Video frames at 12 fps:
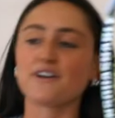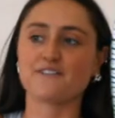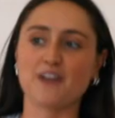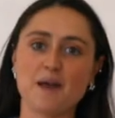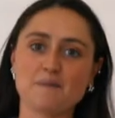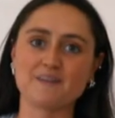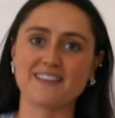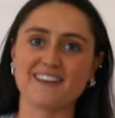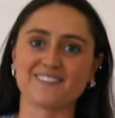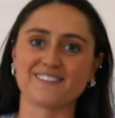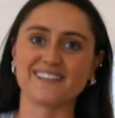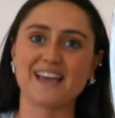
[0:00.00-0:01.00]
not going to open the
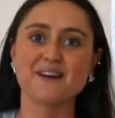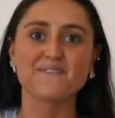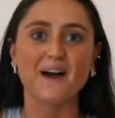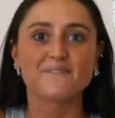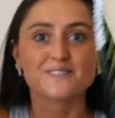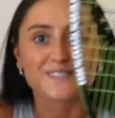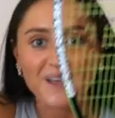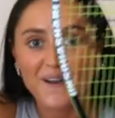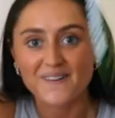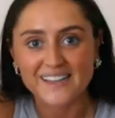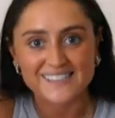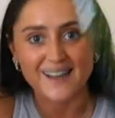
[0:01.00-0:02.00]
other one yet, but I'm
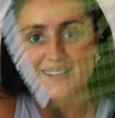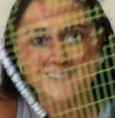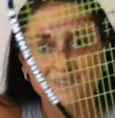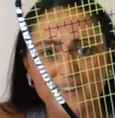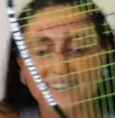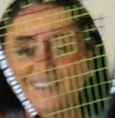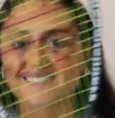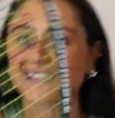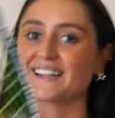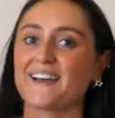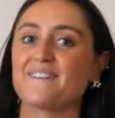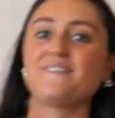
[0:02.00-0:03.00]
so excited about using them.